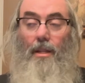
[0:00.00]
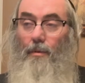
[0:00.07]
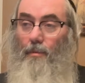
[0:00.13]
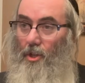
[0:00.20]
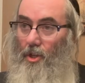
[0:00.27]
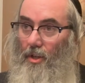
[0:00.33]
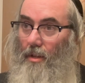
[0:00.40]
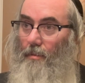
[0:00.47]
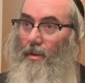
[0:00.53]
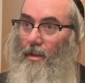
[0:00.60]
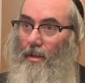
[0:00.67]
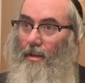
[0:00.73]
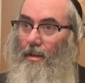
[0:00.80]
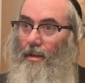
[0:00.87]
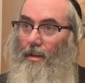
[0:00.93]
should
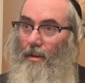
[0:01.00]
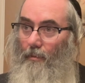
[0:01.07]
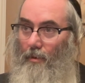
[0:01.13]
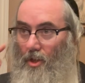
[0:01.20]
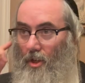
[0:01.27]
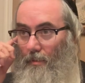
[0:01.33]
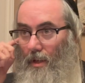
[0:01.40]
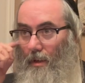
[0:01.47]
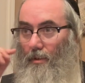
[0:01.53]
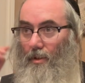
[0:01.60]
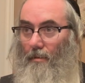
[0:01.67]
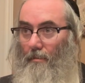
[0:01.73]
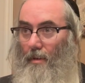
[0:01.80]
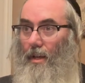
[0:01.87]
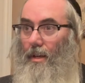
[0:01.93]
be able
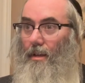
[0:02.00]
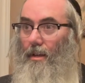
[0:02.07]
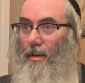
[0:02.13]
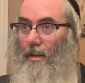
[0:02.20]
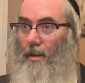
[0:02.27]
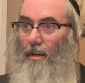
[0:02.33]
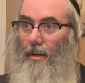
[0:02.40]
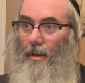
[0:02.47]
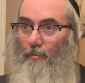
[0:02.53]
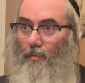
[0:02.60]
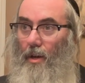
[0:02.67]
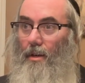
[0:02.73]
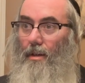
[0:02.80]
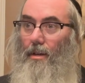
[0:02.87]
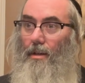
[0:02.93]
to make a
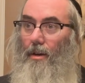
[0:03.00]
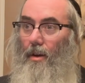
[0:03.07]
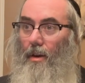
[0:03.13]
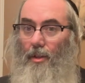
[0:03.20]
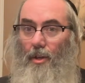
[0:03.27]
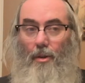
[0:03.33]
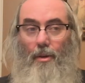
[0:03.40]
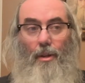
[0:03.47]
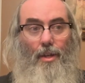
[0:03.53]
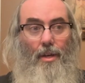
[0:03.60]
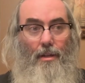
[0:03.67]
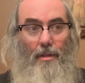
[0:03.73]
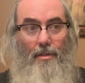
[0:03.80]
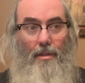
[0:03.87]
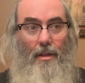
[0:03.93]
bracha on the good
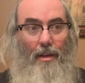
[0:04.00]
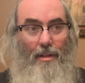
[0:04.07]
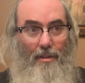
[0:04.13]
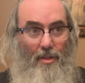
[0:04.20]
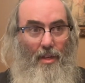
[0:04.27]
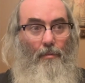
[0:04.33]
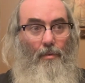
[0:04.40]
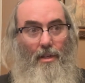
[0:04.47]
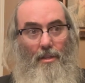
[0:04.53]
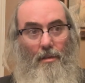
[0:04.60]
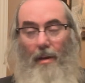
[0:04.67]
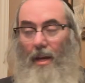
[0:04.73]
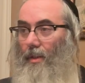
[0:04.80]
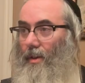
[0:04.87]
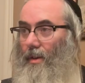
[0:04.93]
things the same way as the
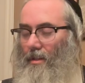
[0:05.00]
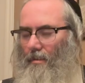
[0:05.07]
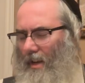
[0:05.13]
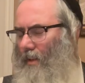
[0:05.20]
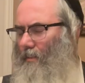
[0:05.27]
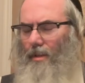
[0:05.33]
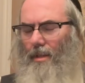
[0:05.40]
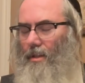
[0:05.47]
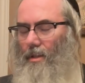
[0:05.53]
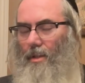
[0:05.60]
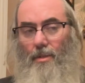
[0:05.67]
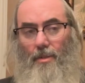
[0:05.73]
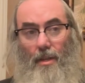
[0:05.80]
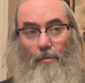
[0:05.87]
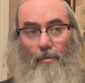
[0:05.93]
bad things. Bad
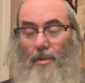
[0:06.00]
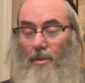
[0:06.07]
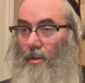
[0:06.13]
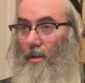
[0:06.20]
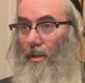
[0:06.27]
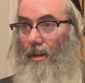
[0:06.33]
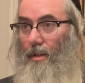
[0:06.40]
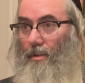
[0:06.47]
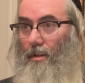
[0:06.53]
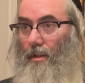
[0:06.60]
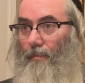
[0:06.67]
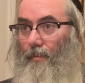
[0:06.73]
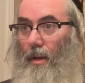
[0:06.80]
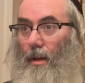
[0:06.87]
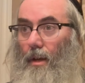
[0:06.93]
things the same way as the good things.
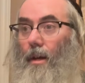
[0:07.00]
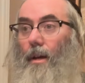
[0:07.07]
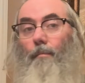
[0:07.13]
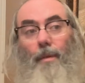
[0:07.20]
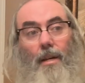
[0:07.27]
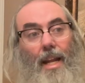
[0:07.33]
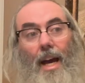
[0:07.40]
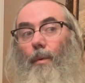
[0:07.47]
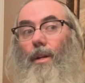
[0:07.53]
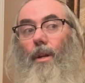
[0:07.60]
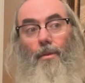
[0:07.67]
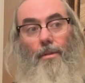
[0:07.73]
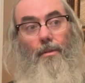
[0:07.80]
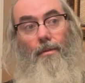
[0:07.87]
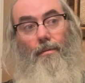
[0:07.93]
But now we
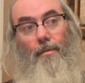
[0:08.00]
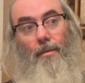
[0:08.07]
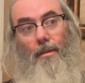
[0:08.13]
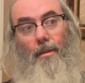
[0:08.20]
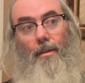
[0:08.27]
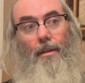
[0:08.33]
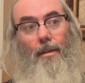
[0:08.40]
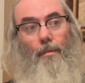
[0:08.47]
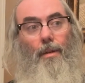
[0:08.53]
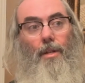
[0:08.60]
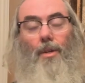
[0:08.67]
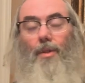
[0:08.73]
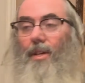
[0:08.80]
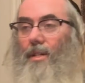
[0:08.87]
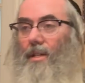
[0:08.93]
don't. When
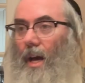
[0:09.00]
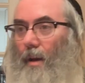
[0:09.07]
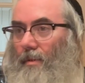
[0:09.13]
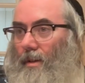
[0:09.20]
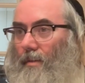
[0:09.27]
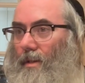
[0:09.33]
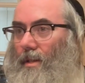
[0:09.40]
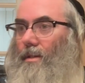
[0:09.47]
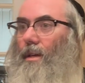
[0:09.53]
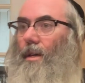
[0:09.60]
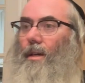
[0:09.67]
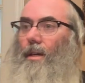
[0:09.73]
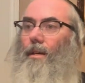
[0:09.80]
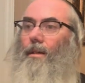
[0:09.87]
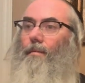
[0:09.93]
good things happen, we
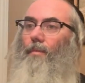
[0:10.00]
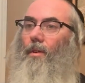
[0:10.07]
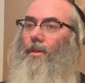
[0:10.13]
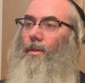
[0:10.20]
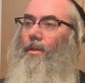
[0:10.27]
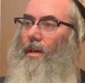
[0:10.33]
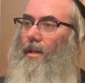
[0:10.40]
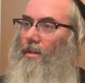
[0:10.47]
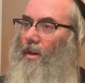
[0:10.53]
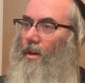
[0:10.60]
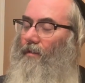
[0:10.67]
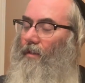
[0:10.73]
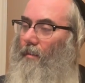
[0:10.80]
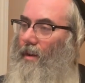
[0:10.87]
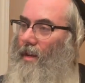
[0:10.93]
say Baruch
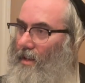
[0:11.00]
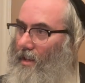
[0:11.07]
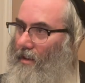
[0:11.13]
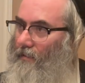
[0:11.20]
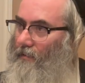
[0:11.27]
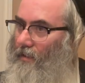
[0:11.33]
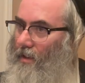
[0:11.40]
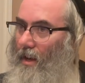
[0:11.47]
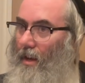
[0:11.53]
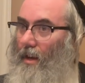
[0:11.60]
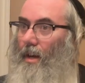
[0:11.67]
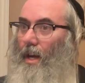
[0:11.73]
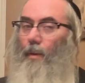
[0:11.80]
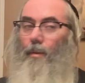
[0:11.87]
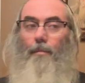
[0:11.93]
Hatoiv HaMeitiv,
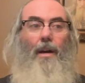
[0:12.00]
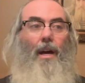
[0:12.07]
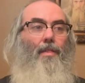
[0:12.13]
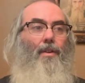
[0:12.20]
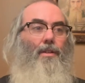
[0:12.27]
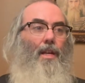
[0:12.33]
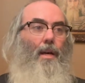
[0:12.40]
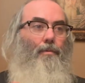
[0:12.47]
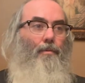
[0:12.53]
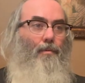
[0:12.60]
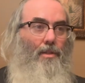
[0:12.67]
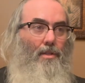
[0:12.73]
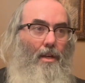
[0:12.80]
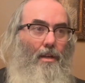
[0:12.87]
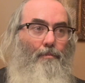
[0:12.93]
and when bad things happen, we
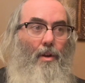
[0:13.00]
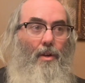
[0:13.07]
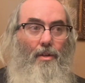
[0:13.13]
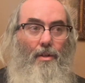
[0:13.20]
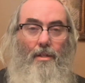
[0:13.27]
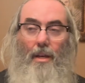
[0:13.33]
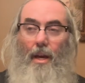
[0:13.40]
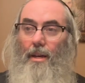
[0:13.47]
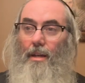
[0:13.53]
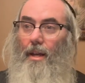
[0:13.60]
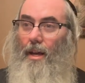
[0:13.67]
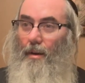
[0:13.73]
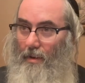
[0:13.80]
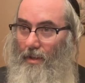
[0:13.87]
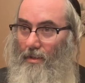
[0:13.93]
say Baruch Dayan
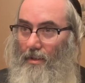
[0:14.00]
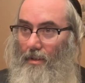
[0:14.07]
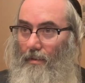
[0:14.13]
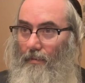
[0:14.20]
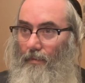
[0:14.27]
Emes.